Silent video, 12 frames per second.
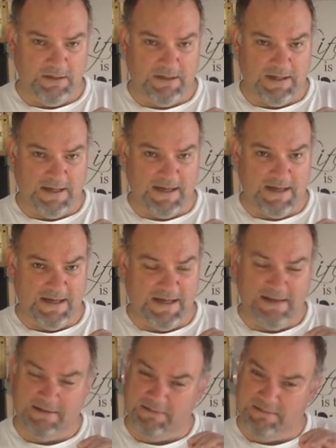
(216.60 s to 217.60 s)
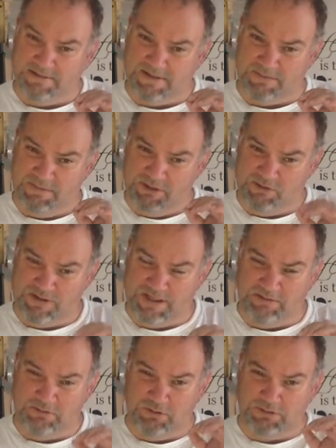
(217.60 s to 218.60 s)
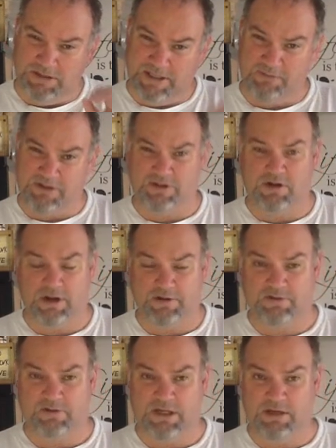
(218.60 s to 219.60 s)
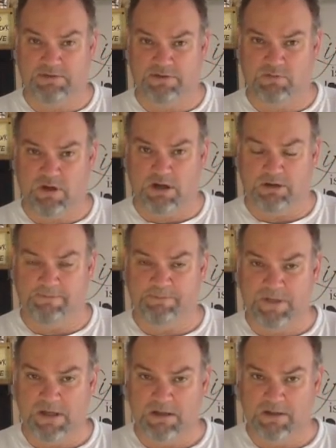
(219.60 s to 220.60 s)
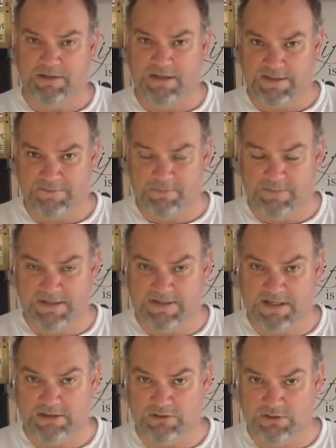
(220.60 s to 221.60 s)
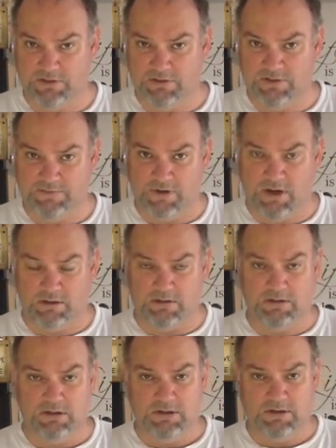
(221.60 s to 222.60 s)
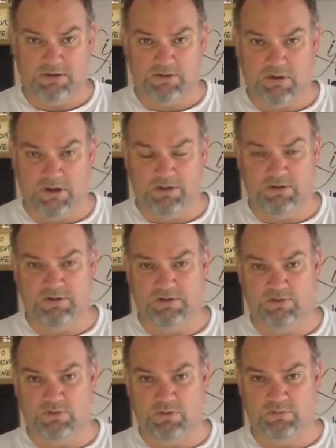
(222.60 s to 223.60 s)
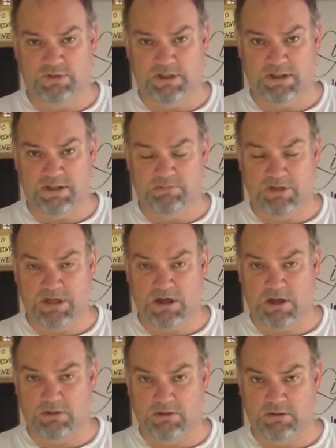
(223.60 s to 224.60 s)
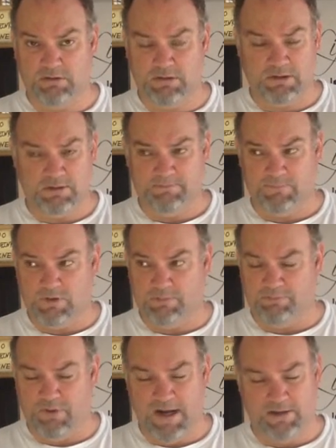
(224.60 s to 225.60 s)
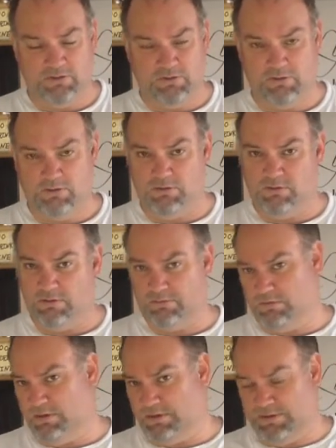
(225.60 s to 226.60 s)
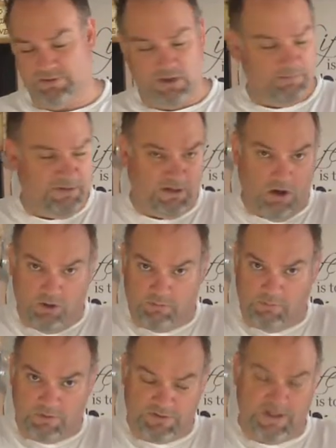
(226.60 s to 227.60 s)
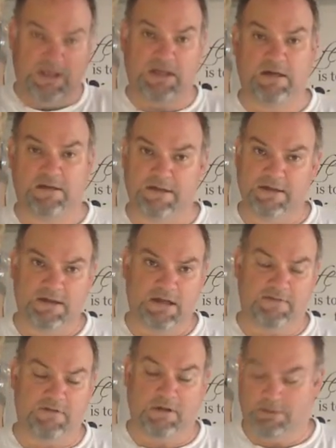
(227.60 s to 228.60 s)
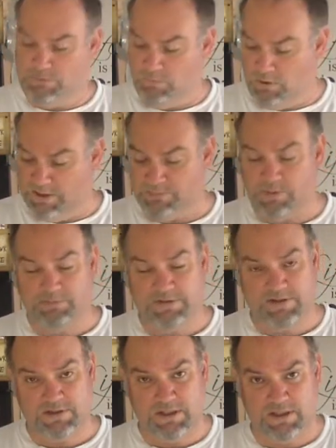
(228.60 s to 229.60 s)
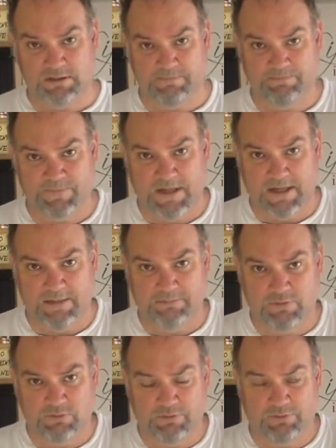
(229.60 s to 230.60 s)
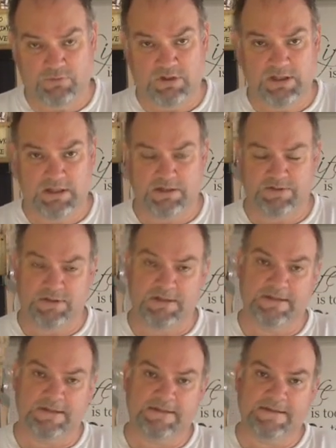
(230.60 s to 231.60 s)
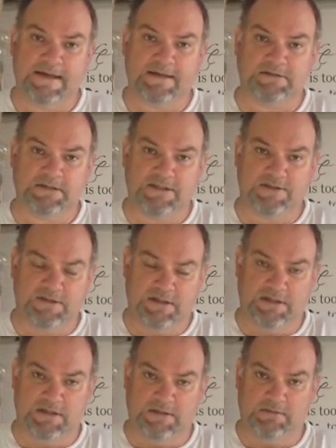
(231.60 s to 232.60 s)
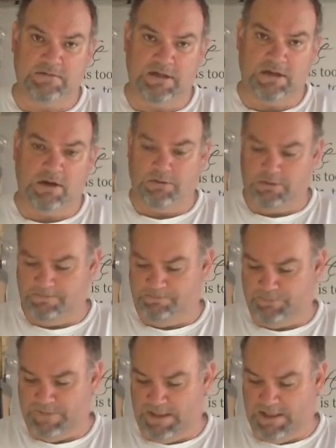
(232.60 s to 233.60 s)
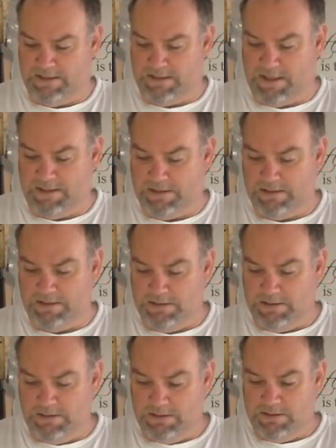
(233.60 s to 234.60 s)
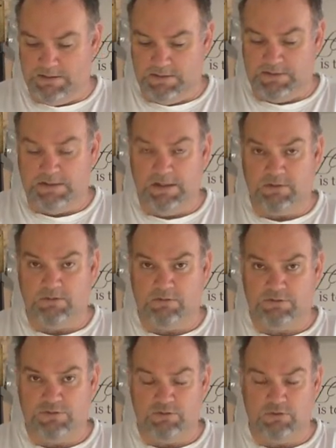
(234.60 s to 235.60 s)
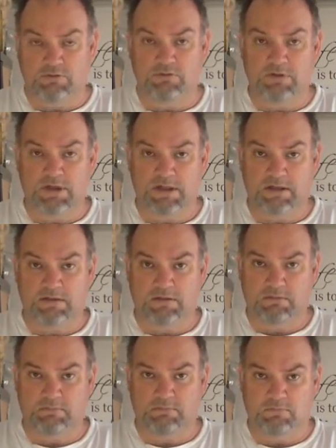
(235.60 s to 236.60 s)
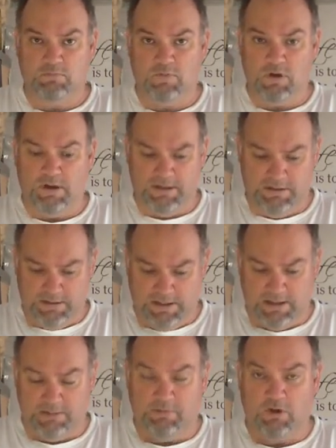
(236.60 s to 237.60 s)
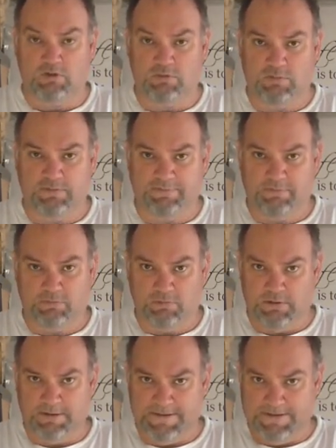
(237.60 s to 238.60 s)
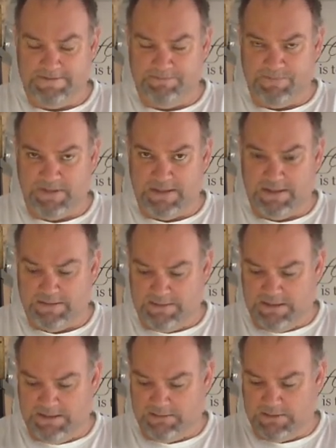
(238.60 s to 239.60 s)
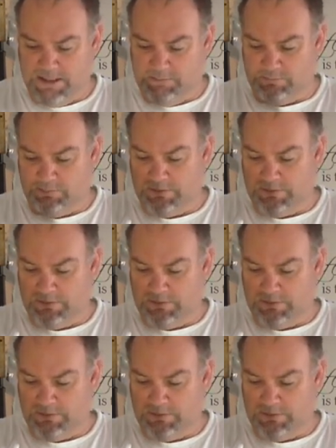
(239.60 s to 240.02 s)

Some interesting little licorice notes on here as well. I think that's from the intelligent use of oak. Di uses normally a big oak, not brand new. There's no big oak monster here. Even though this wine's probably seen 2 or 3 years at least sitting in oak, and another year or 2 in the bottle before getting labelled